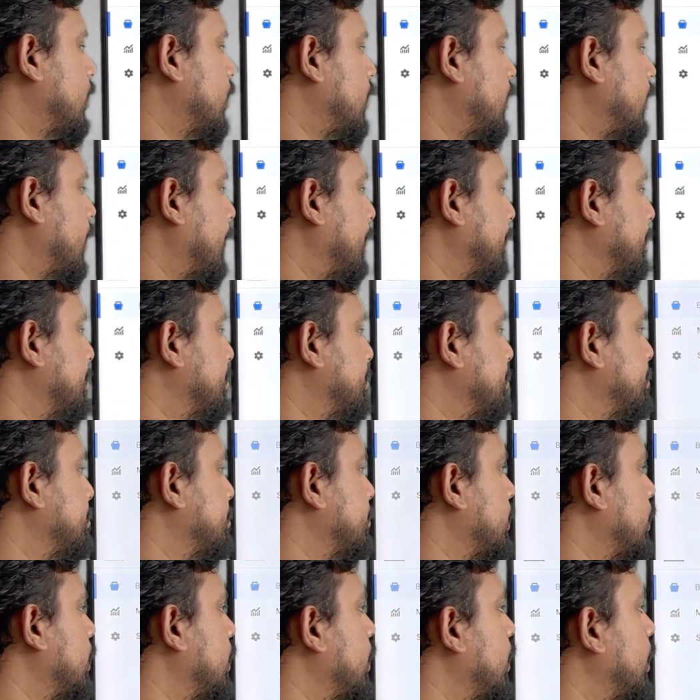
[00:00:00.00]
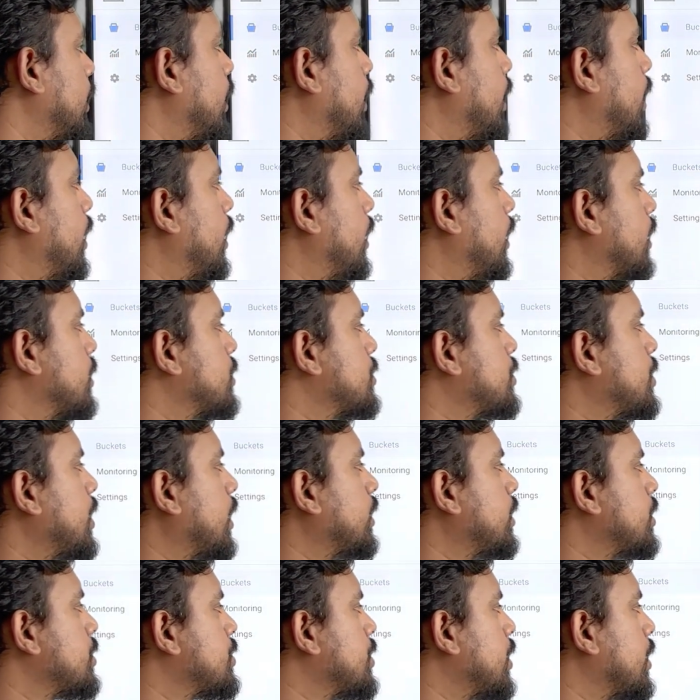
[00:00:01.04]
Yeah, and let's take
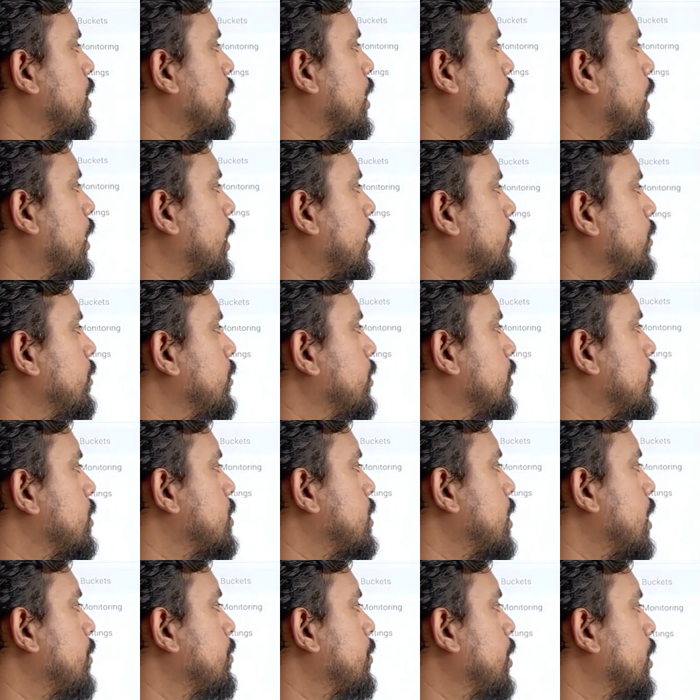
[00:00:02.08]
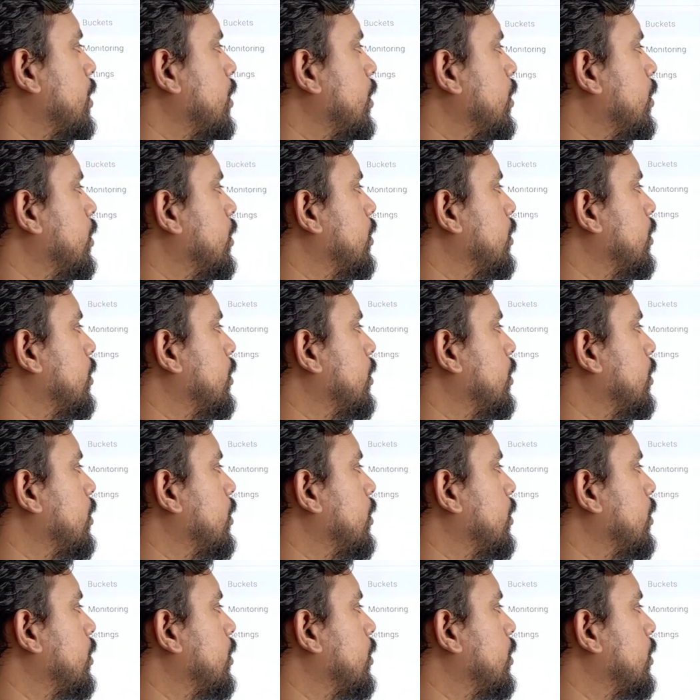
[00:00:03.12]
this data again, the same data.